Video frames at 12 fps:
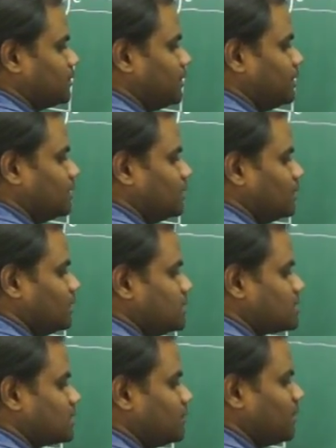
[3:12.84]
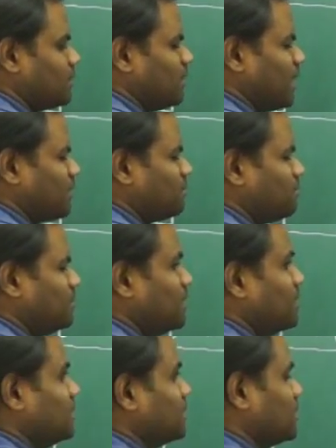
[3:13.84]
here is given by
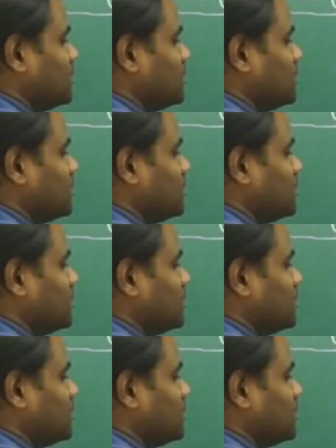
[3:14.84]
P,